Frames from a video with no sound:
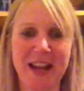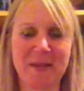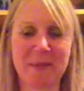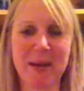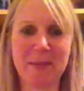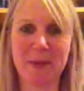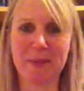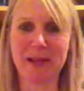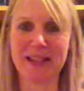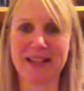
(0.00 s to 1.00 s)
and by
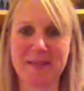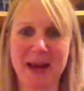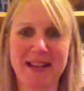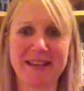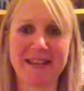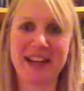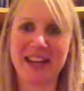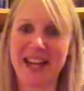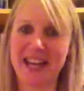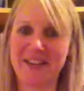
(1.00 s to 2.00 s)
popular demand
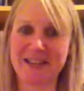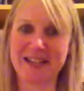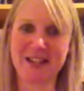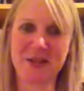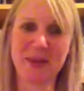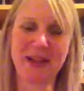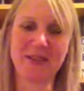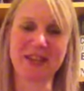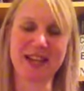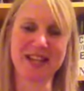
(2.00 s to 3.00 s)
here is the
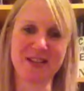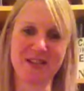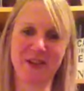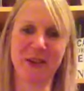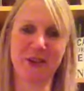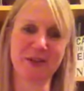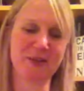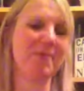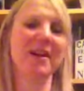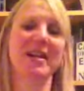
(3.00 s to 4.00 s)
12 days of
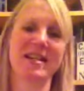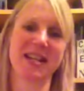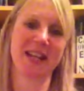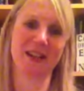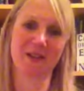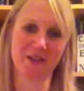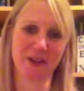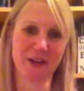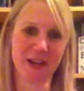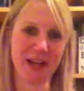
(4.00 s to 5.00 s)
autumn writing
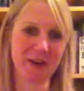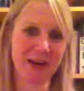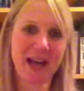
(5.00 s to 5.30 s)
for you.